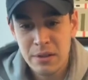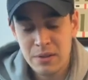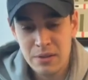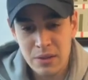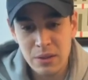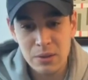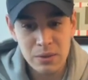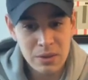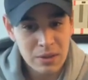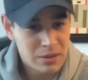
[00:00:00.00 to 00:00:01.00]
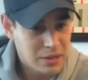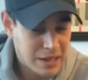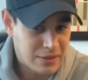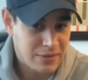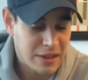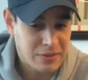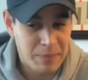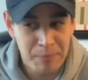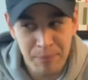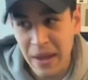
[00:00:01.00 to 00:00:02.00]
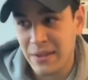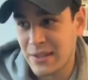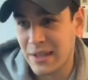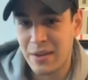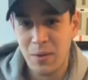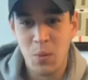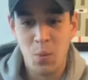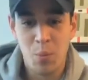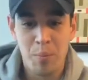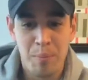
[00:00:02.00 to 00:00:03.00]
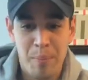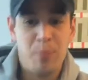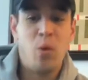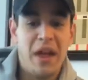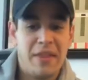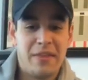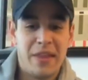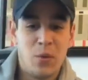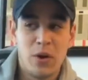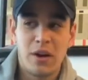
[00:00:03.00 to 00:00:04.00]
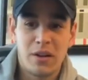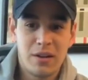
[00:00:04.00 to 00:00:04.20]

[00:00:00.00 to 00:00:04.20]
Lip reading: So that's like the basic way that they work.